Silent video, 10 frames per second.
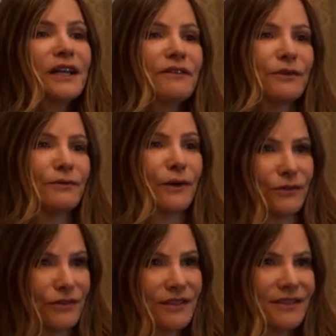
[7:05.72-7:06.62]
think of the
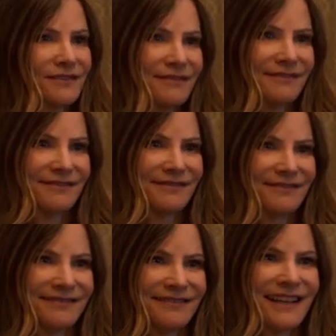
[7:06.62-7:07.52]
roast?
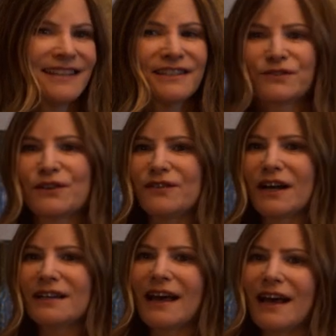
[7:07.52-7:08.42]
Just for
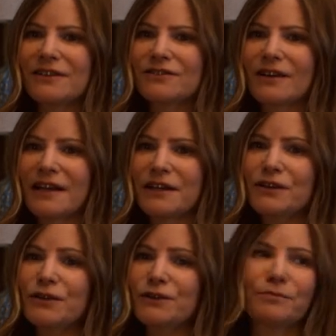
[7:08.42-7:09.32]
fun, I tried a
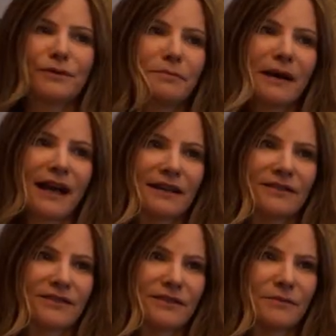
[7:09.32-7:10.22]
new
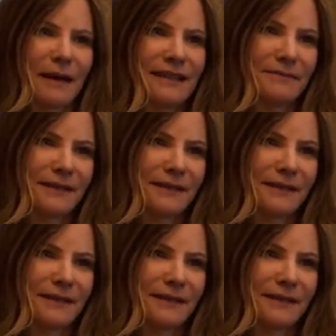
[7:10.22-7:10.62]
prepackaged spice